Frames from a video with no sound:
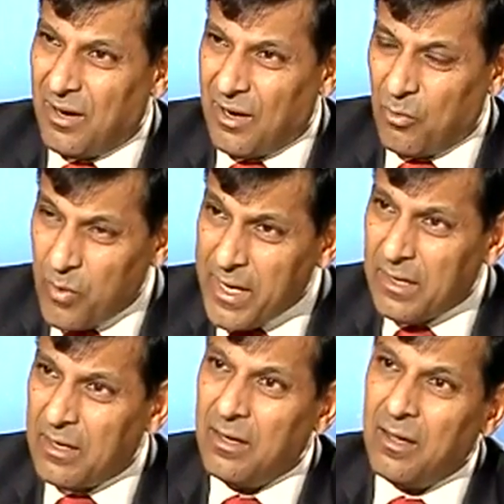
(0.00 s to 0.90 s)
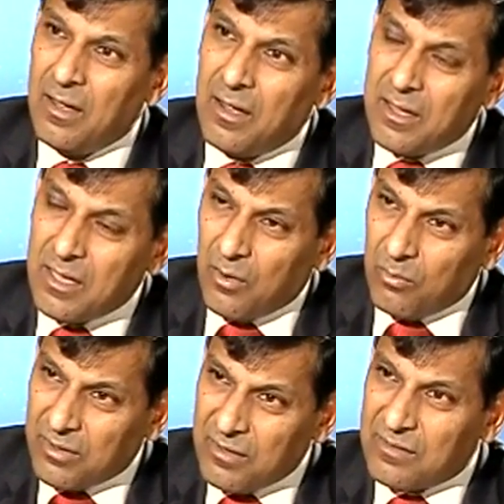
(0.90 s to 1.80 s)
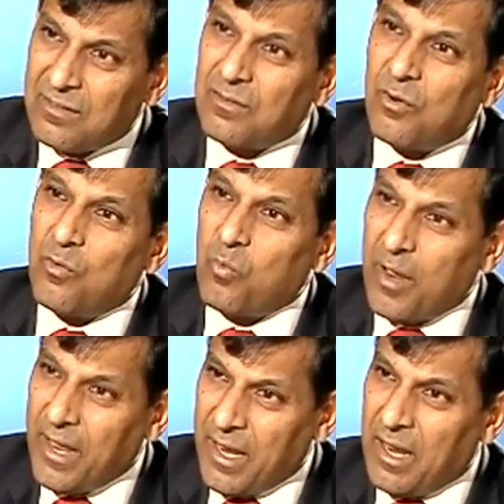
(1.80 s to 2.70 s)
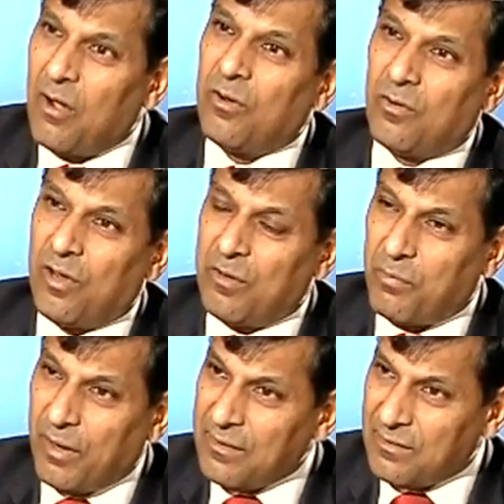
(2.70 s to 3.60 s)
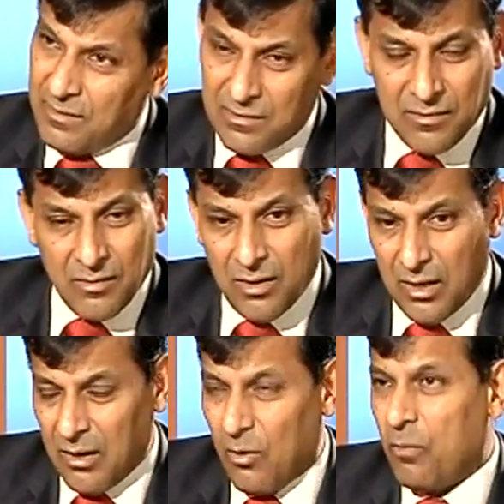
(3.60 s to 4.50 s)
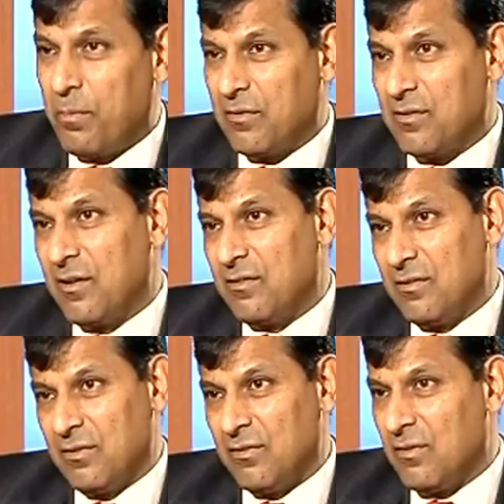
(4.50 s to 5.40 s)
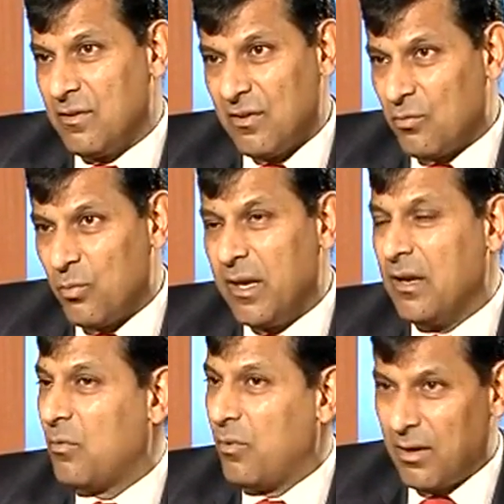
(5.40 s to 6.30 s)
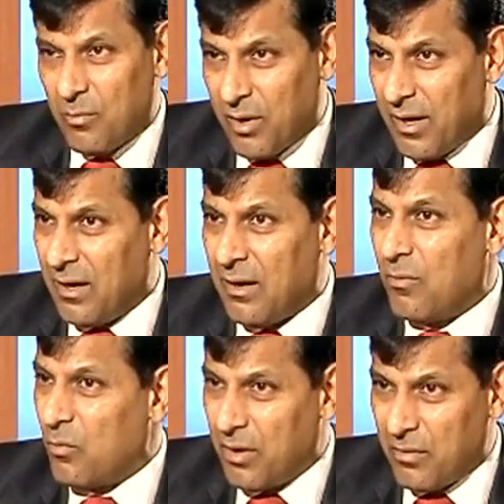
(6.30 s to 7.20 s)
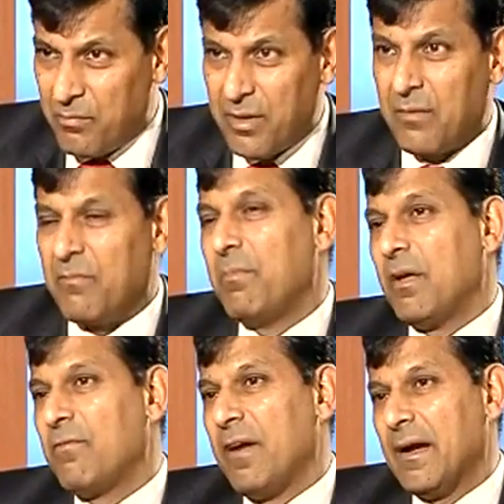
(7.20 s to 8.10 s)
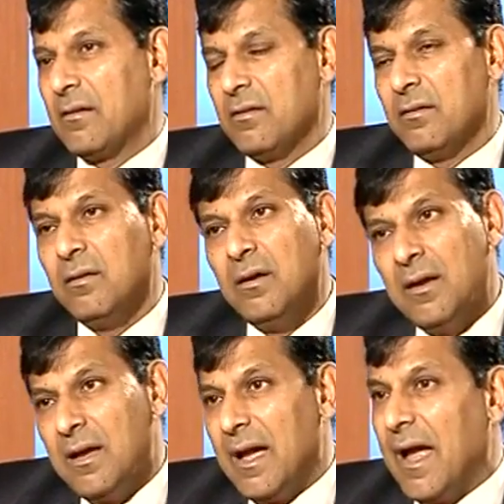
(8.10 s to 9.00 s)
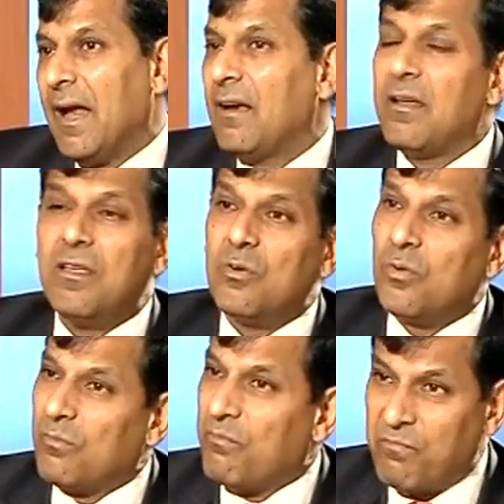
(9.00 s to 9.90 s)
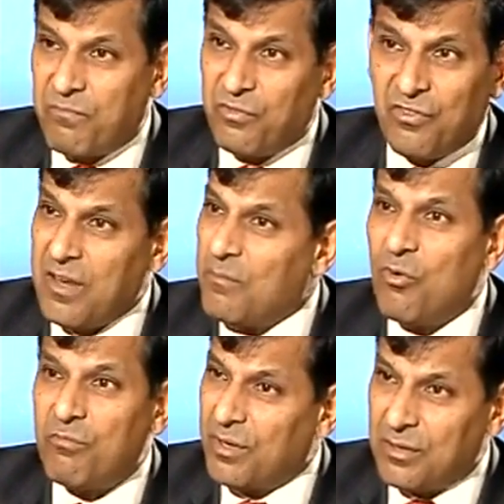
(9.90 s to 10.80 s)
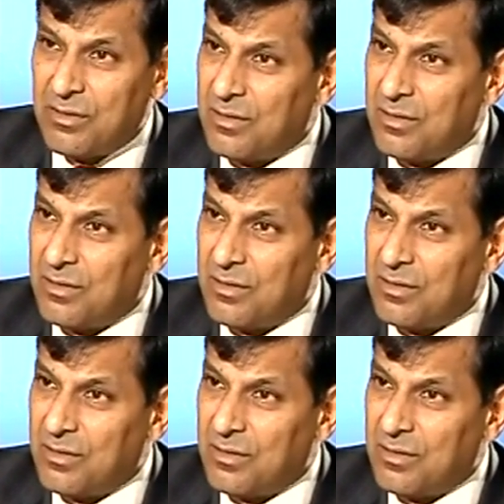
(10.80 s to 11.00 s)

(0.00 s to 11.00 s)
weak, this could weigh on oil prices. OPEC's decision this week will be a big factor, and you could see movement